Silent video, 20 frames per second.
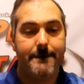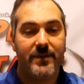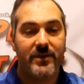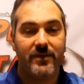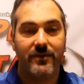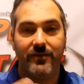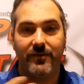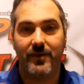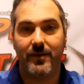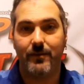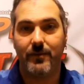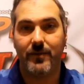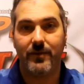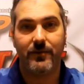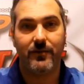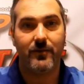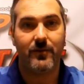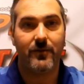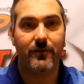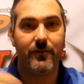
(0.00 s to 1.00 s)
But this time,
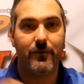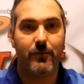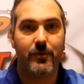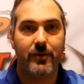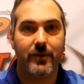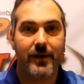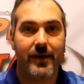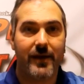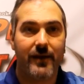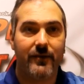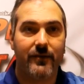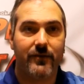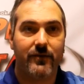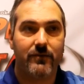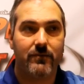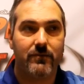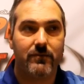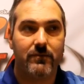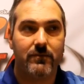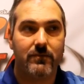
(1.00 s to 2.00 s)
it's an all-female cast.
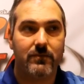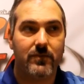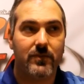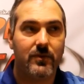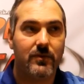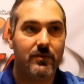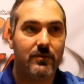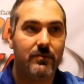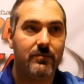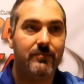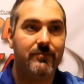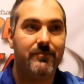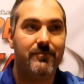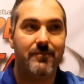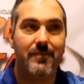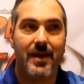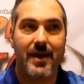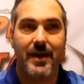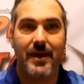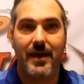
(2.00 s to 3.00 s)
You
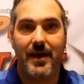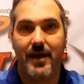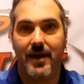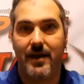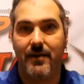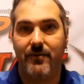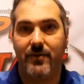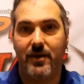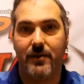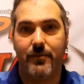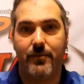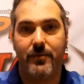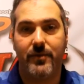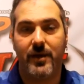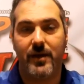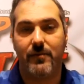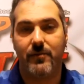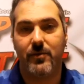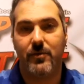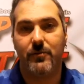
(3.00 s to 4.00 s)
may have a couple
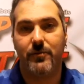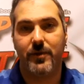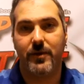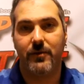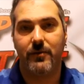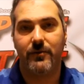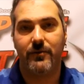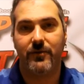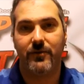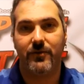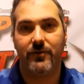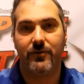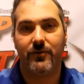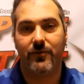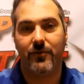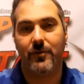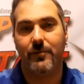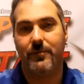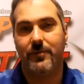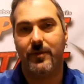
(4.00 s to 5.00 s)
cameo appearances
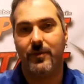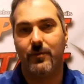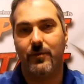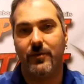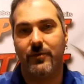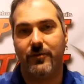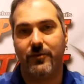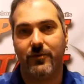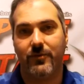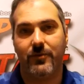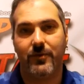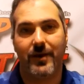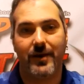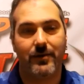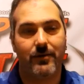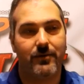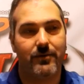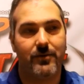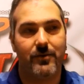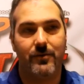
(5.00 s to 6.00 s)
from the original. I
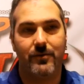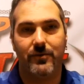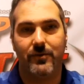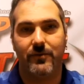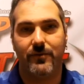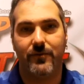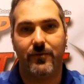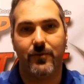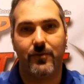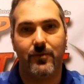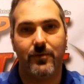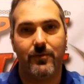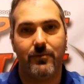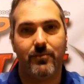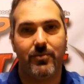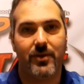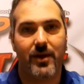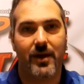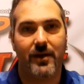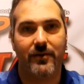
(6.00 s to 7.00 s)
don't know the full
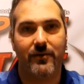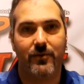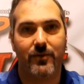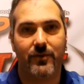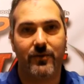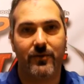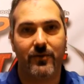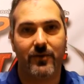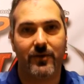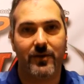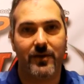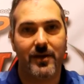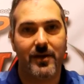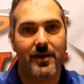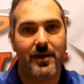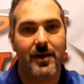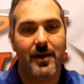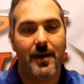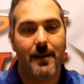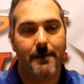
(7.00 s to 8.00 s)
plot twist on it,
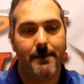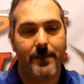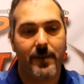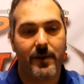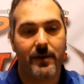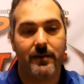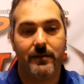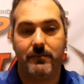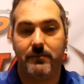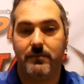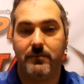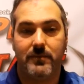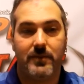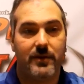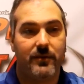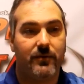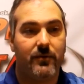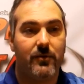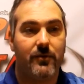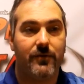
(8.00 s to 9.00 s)
but
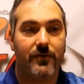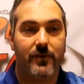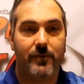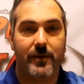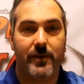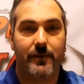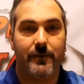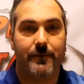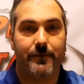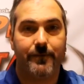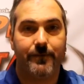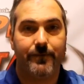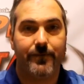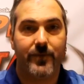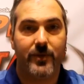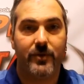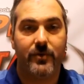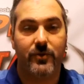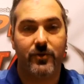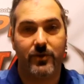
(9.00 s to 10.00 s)
it's all female,
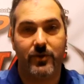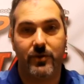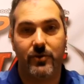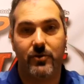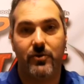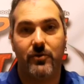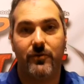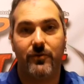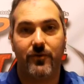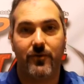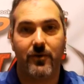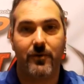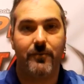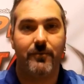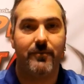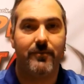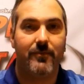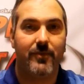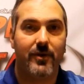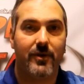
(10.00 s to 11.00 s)
including the girl
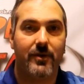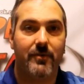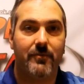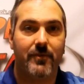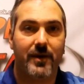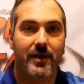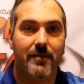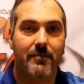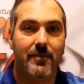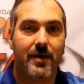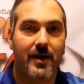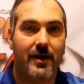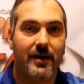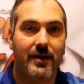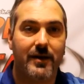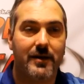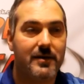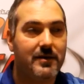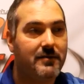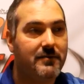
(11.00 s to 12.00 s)
from Mike, Mike and
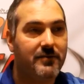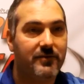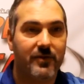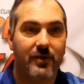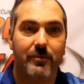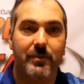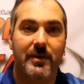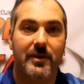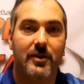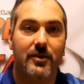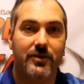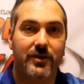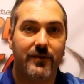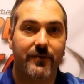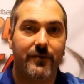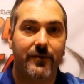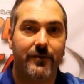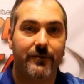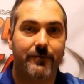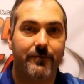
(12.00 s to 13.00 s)
Molly. It's going to be a little
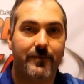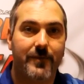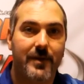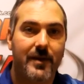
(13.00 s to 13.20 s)
different.